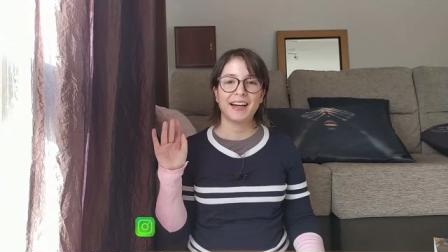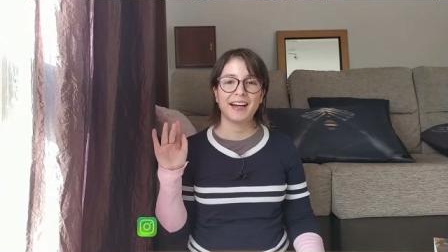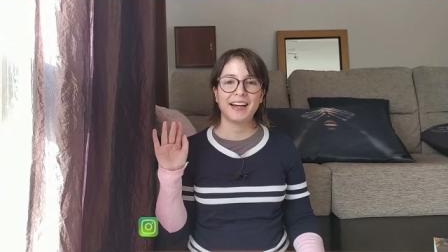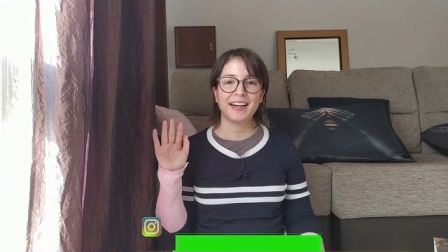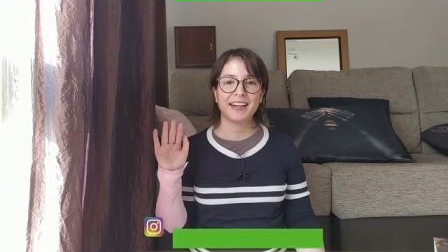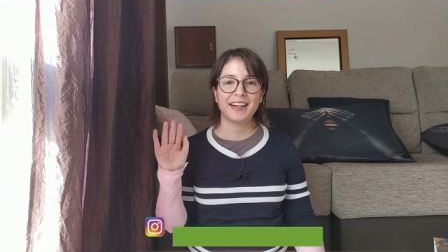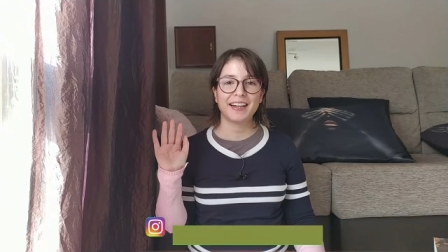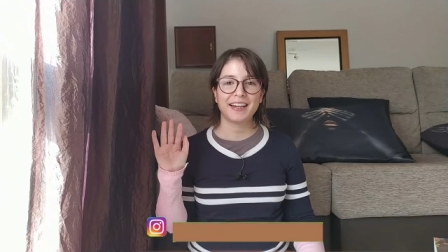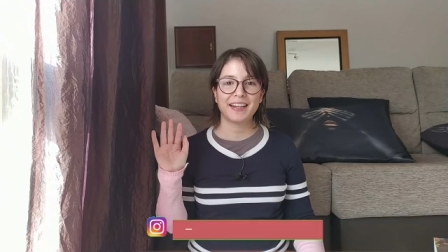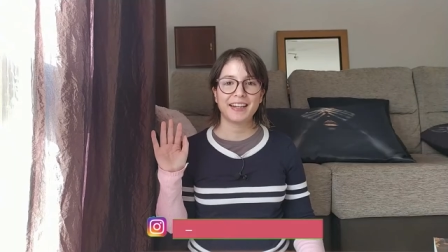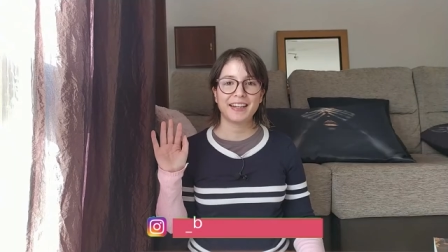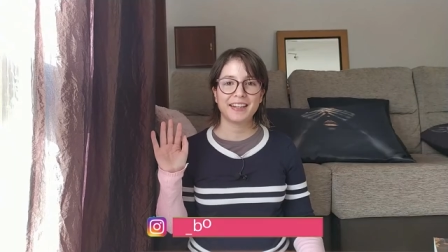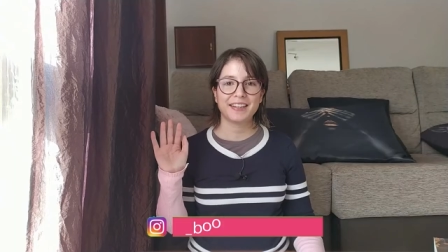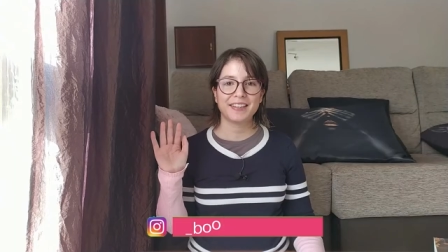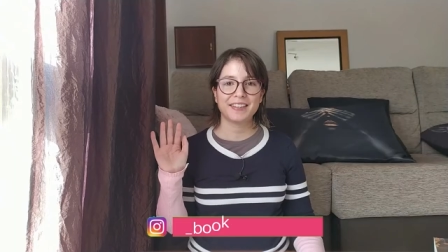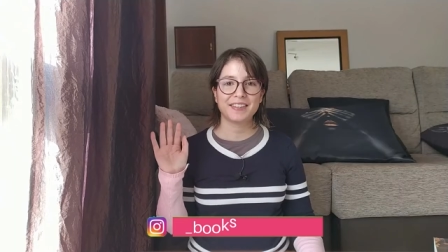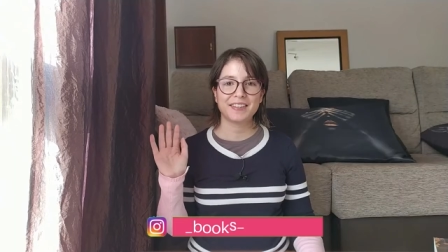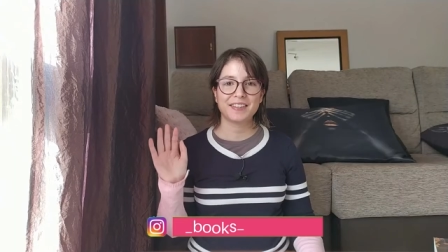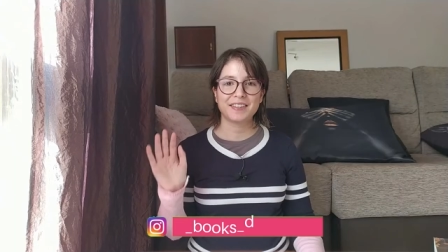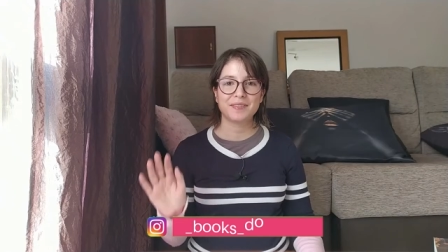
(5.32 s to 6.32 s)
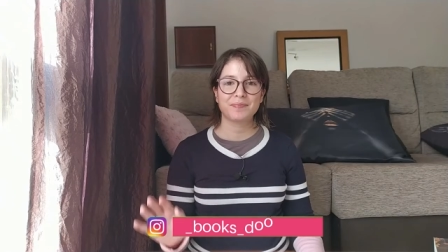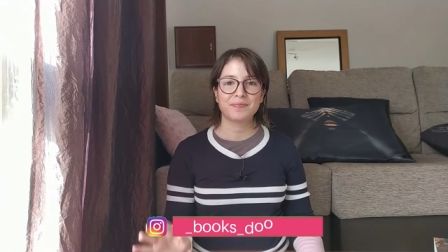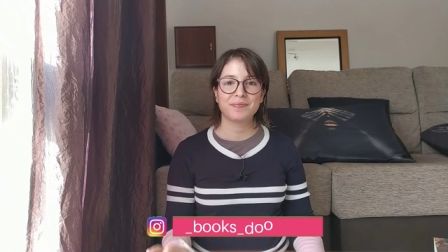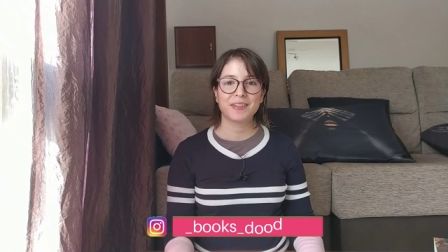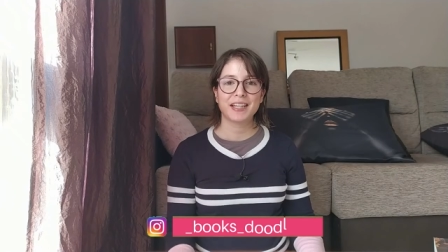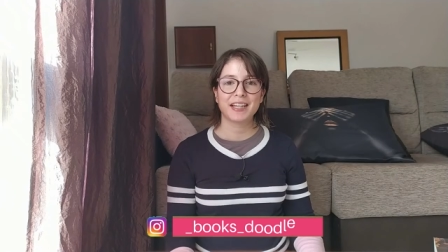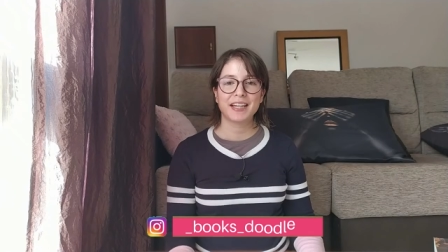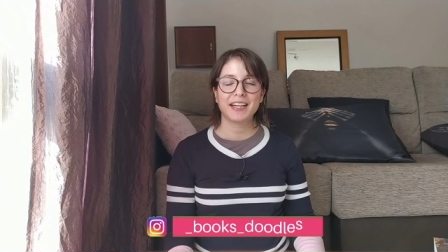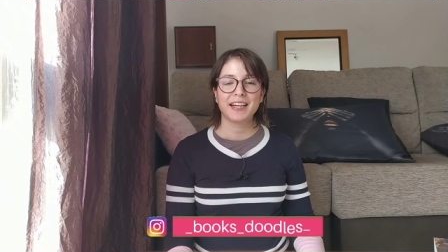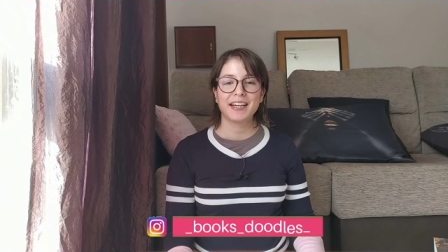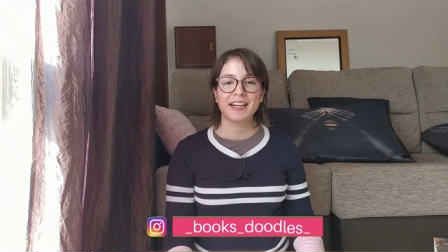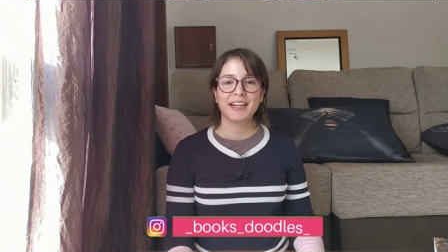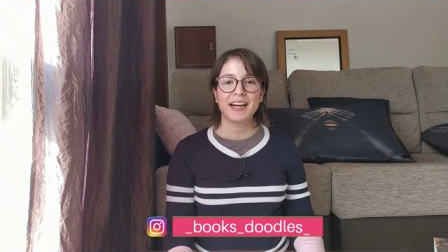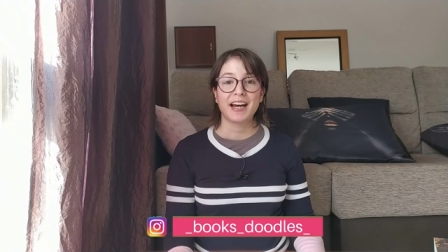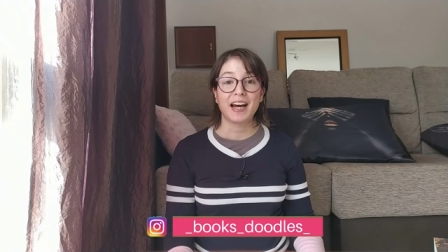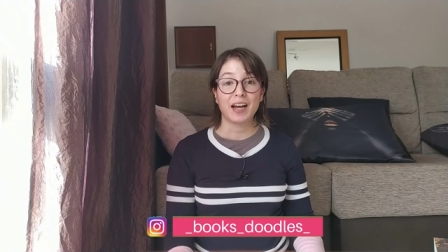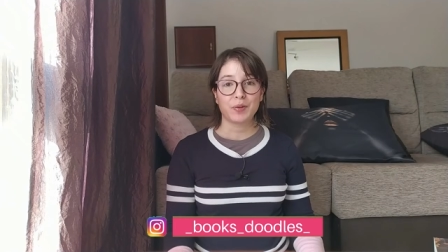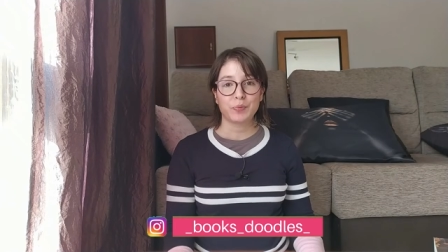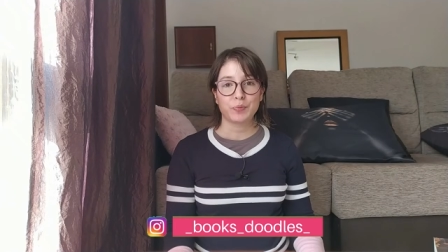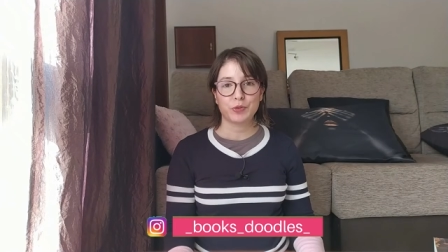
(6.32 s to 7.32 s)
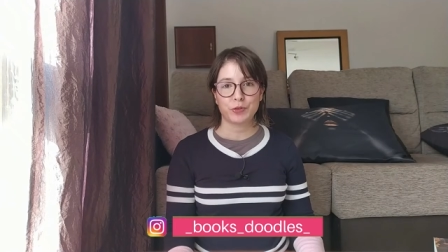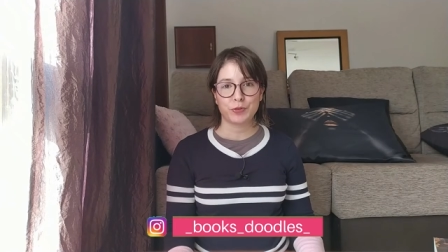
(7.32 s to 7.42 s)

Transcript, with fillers: Hi guys, I'm